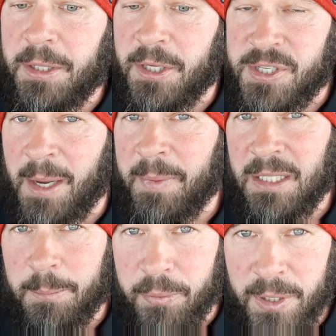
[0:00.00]
Does that mean
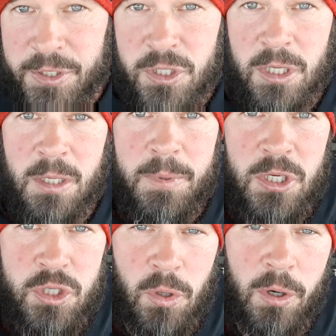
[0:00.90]
the prince is going to be
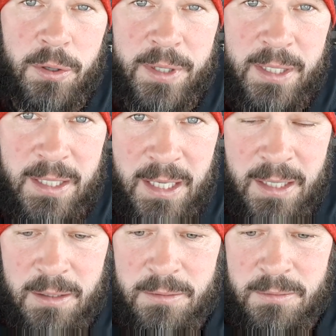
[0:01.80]
stronger than the
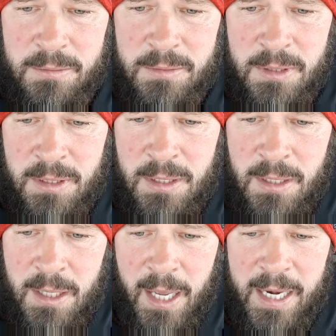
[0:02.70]
king?
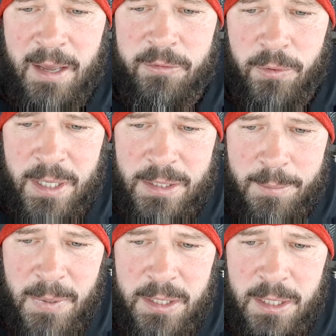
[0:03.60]
And have great
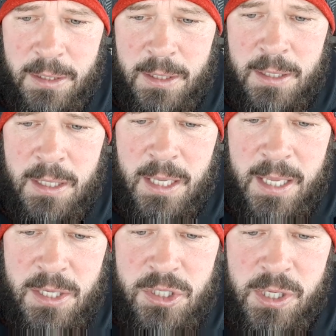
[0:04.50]
dominion.
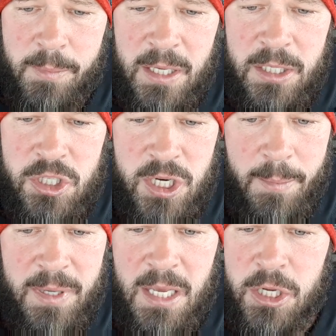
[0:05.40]
His dominion
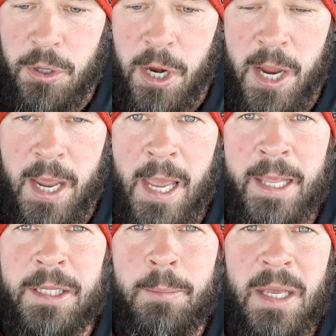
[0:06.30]
shall be a
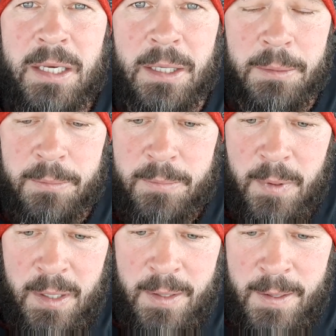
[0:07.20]
great dominion.
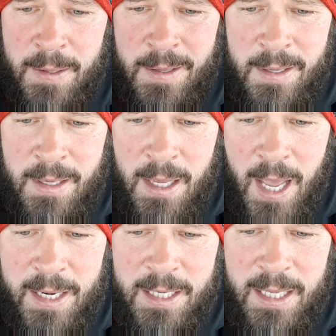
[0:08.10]

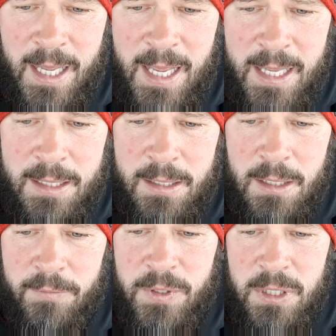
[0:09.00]
And in the end
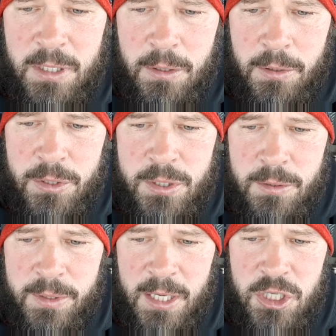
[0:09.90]
of the years
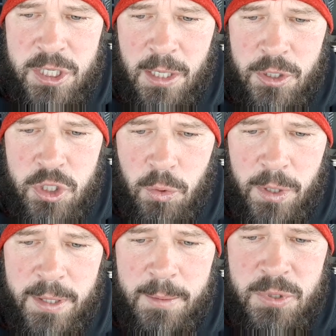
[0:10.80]
they shall
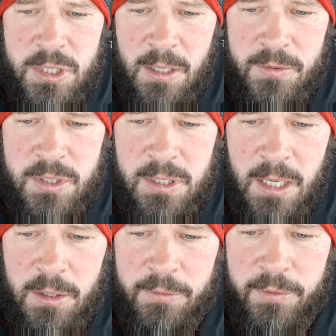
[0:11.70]
join themselves
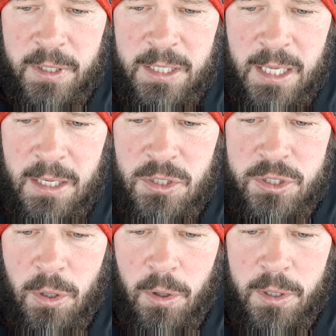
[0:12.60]
together for the king's
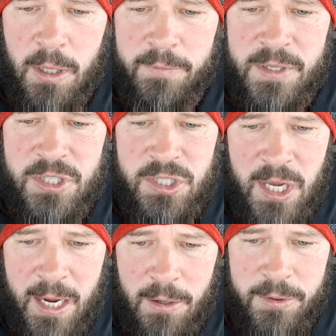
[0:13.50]
daughter of the
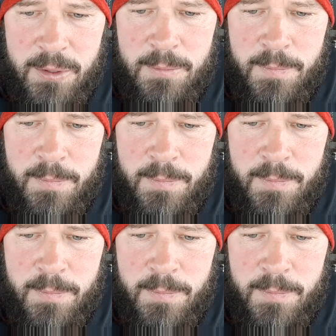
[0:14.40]
south,